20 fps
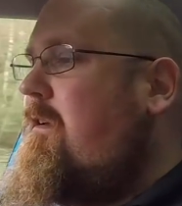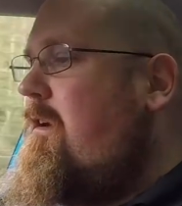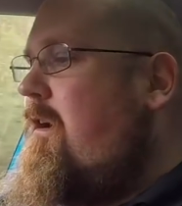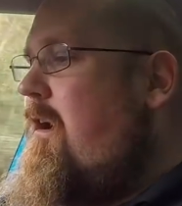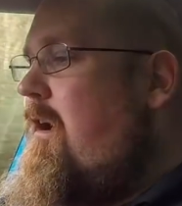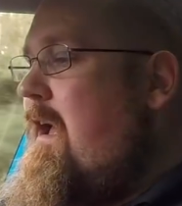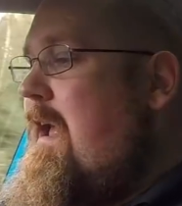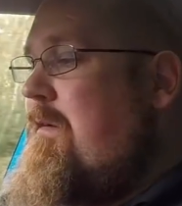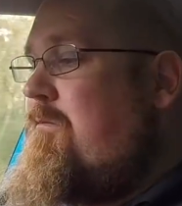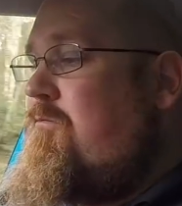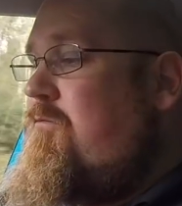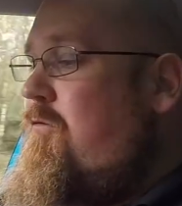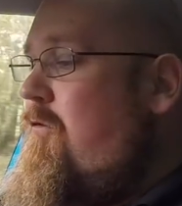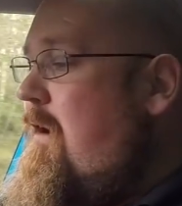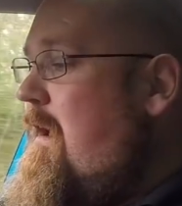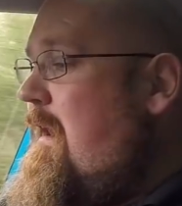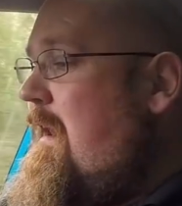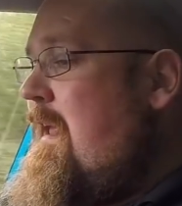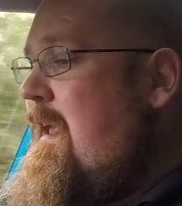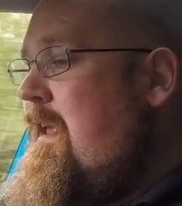I am
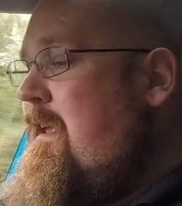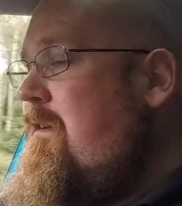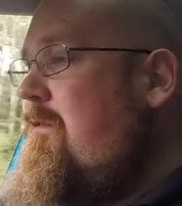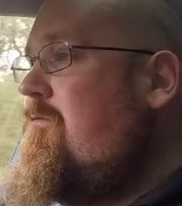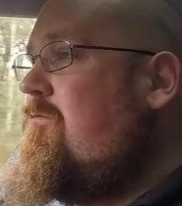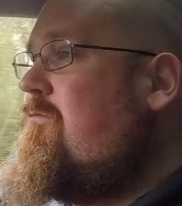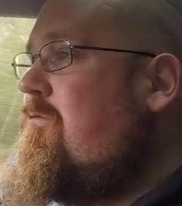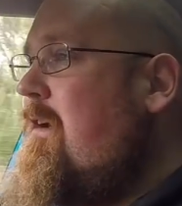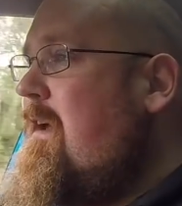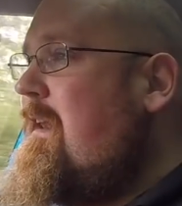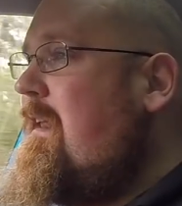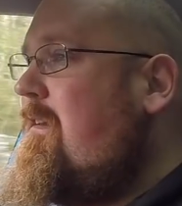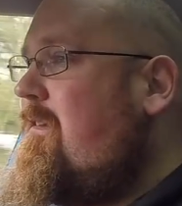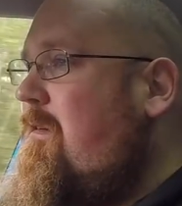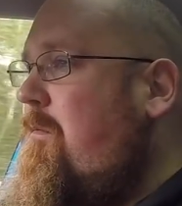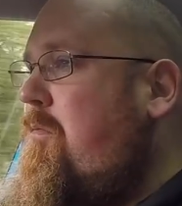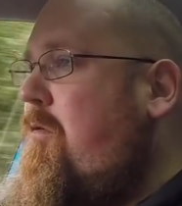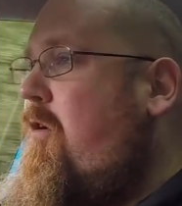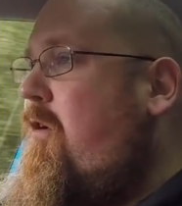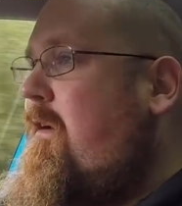really, really
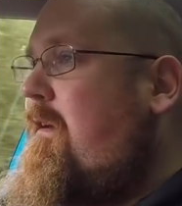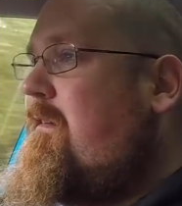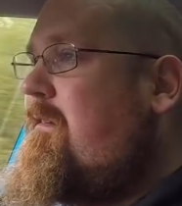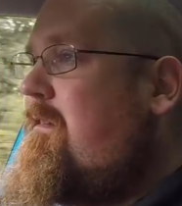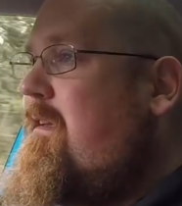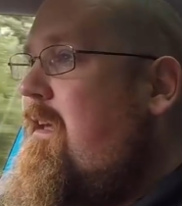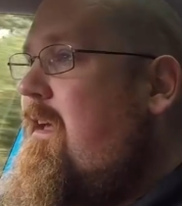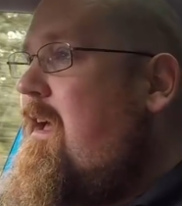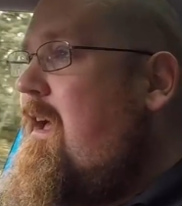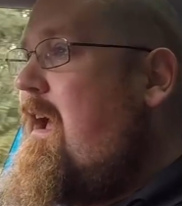surprised.